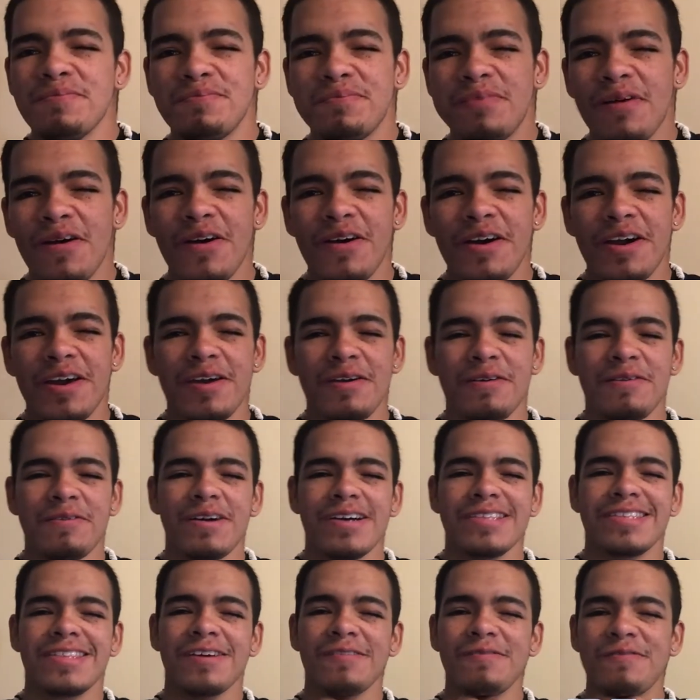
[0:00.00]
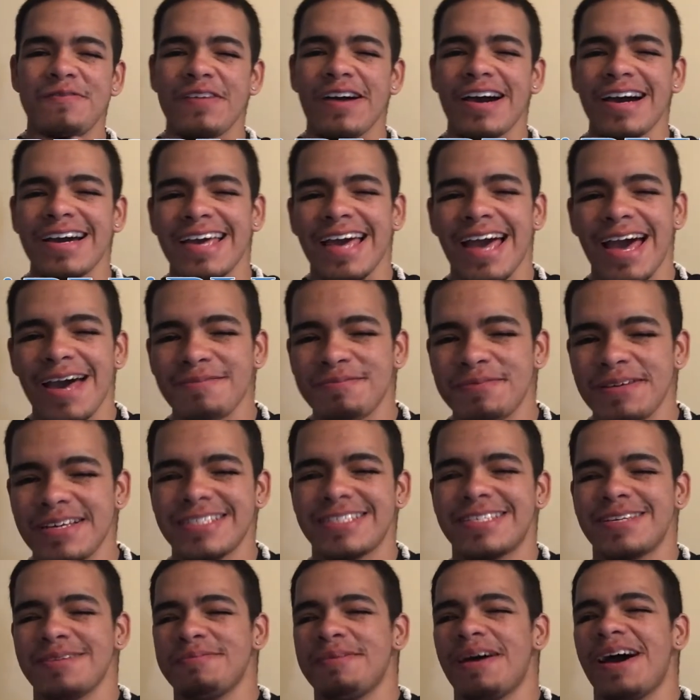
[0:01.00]
Boy, what the
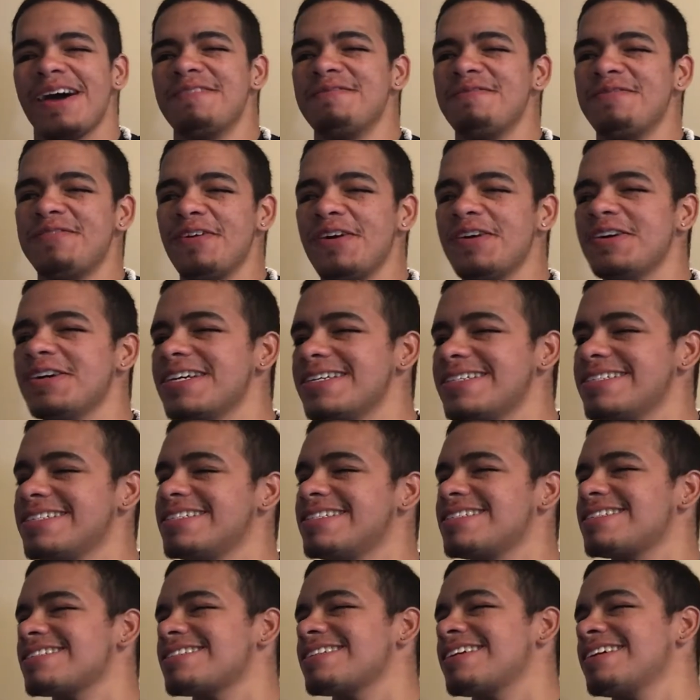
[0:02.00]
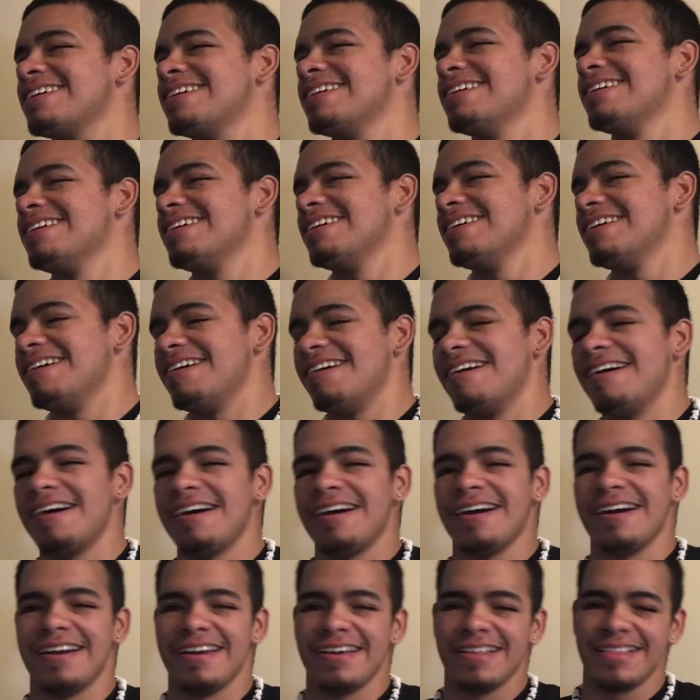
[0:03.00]
happened to my voice?
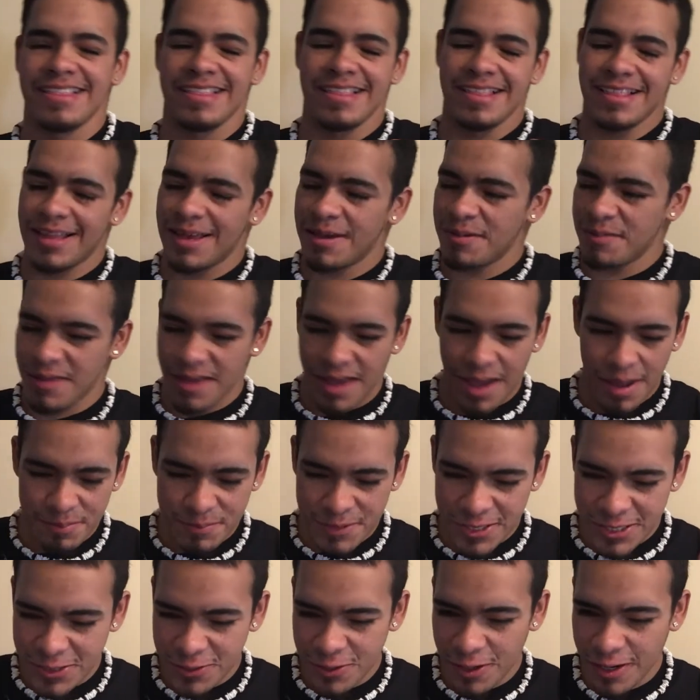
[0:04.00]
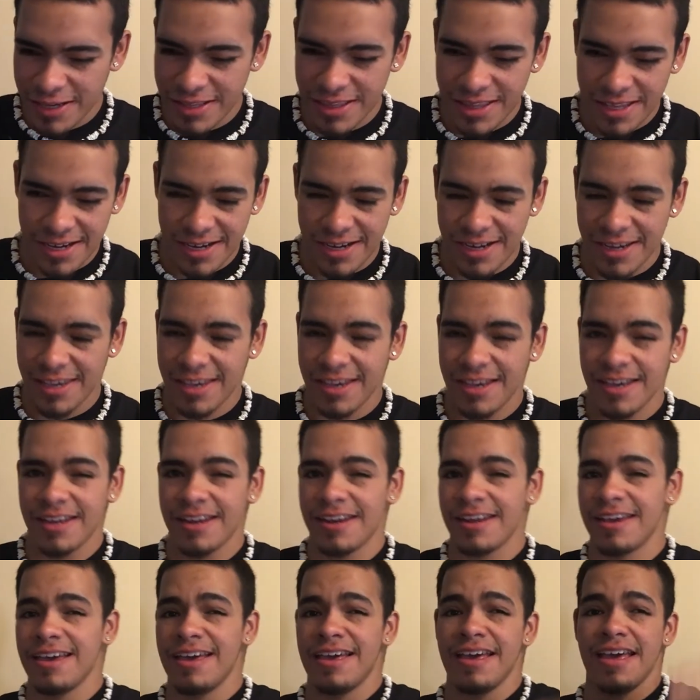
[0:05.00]
Alright, I'm gonna try that
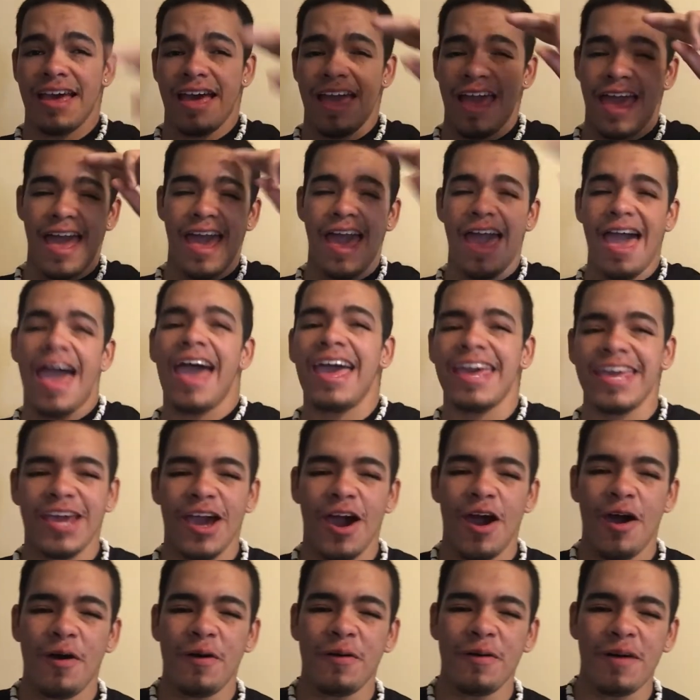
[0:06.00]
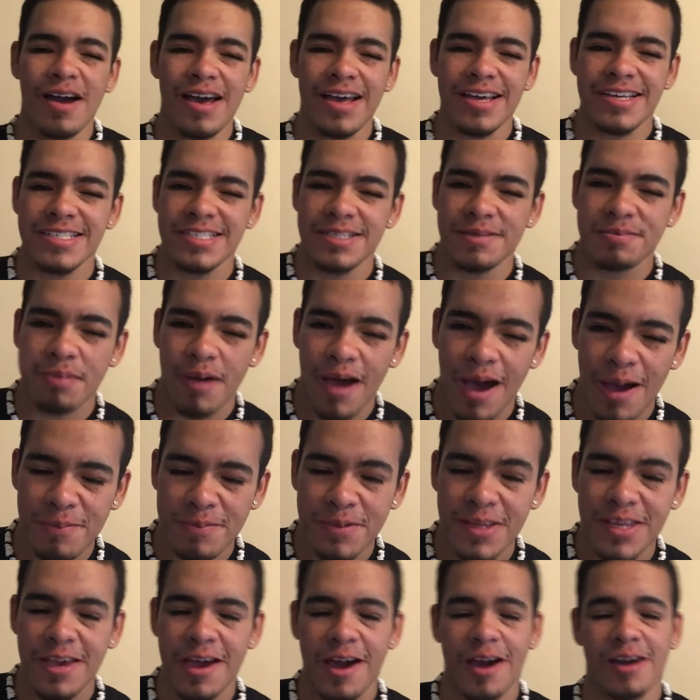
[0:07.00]
again. Hey yo, what is
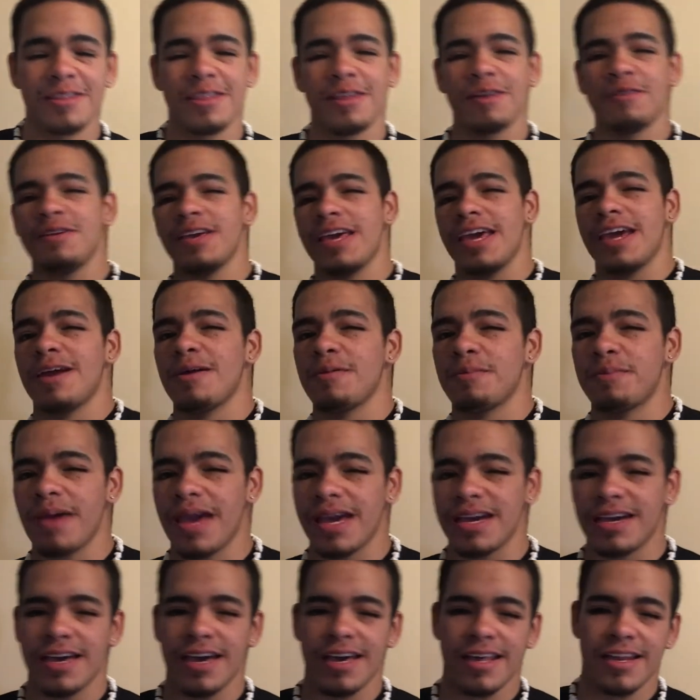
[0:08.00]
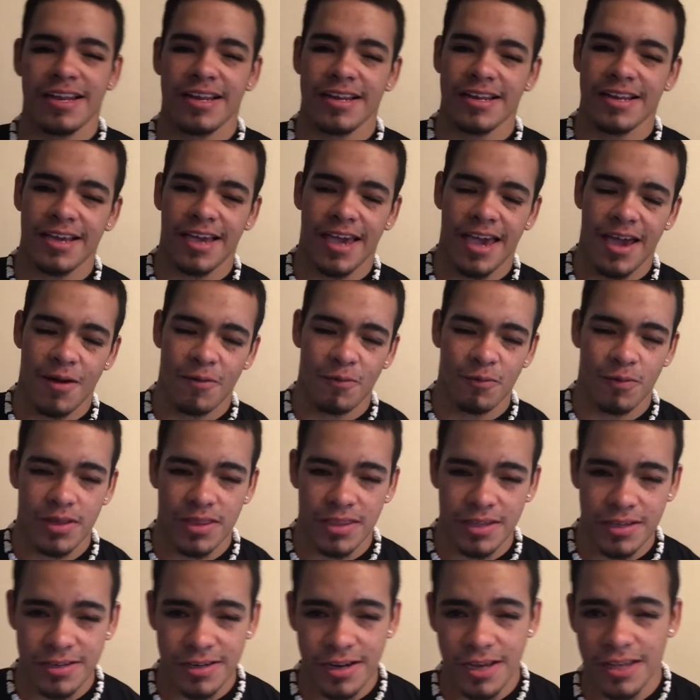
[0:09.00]
poppin' y'all? Louie here back at it again
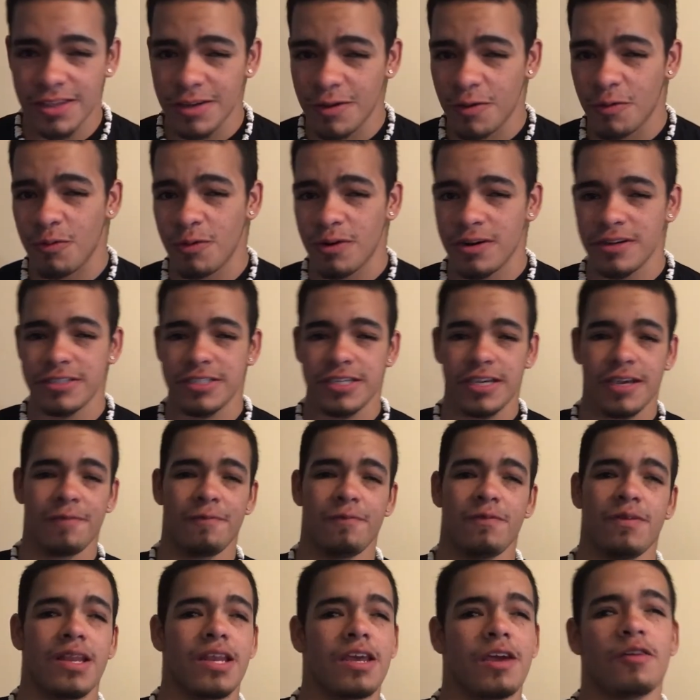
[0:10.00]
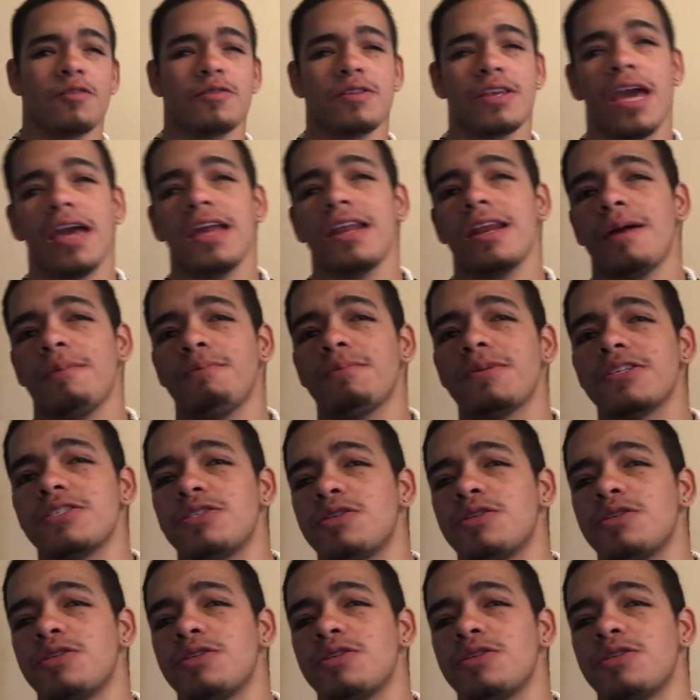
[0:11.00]
with another quarantine video, day number